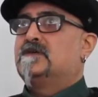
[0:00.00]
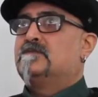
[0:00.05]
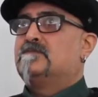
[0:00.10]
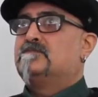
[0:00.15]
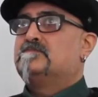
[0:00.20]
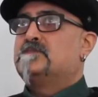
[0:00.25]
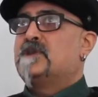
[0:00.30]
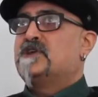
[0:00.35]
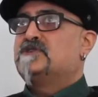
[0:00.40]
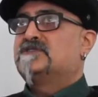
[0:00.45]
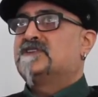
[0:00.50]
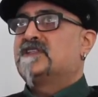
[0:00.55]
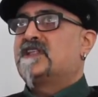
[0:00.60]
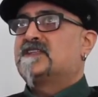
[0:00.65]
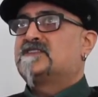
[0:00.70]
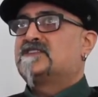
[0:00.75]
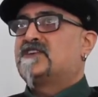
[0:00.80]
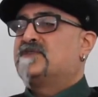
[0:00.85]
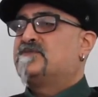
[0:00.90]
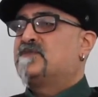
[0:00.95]
most of
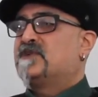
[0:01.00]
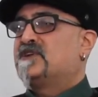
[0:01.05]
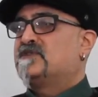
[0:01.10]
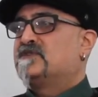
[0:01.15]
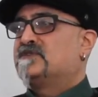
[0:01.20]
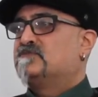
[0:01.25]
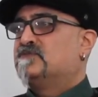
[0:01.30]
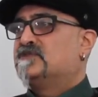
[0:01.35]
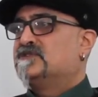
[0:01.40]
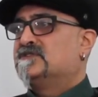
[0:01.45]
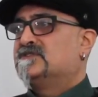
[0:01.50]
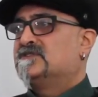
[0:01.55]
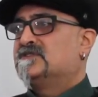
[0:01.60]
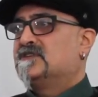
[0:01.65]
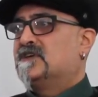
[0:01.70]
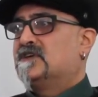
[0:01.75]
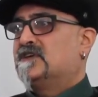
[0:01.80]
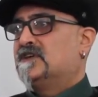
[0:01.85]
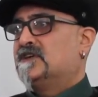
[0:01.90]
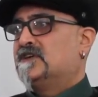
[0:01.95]
that time when I
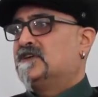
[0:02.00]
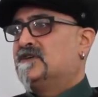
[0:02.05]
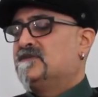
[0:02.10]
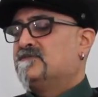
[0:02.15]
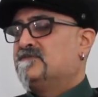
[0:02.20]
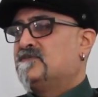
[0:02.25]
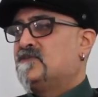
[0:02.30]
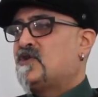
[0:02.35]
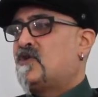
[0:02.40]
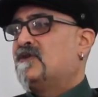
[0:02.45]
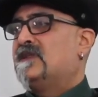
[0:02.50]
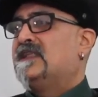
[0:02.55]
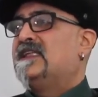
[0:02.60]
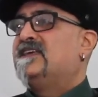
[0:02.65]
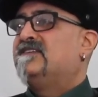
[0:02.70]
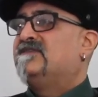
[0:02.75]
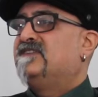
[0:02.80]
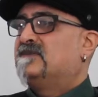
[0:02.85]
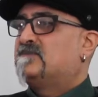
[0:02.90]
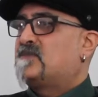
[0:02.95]
was not
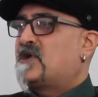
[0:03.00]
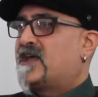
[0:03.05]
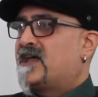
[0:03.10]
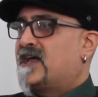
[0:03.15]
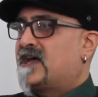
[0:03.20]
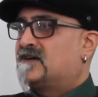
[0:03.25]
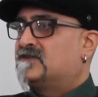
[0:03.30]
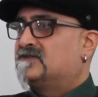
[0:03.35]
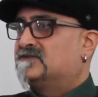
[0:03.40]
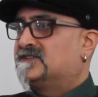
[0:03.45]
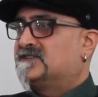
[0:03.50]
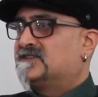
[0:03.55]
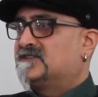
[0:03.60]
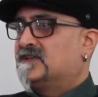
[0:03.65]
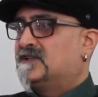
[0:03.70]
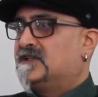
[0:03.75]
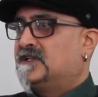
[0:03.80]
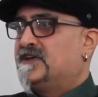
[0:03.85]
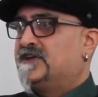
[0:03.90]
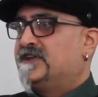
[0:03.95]
leaving my
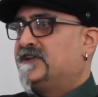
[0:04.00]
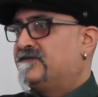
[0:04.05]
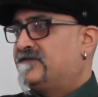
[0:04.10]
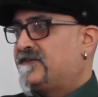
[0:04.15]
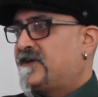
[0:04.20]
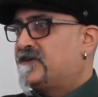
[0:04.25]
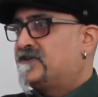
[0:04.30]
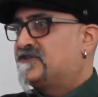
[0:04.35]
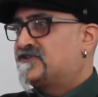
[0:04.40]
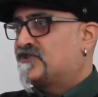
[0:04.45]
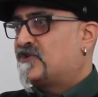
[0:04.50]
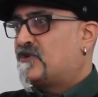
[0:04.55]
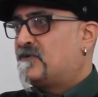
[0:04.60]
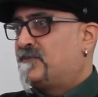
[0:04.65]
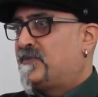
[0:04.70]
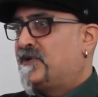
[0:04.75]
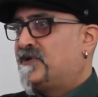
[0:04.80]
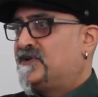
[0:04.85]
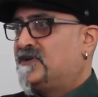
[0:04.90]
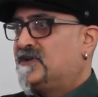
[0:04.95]
house learning
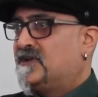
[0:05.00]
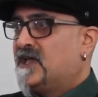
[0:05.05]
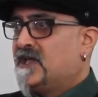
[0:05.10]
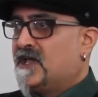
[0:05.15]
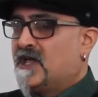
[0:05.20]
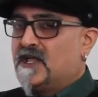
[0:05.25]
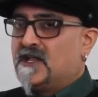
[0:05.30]
Photoshop and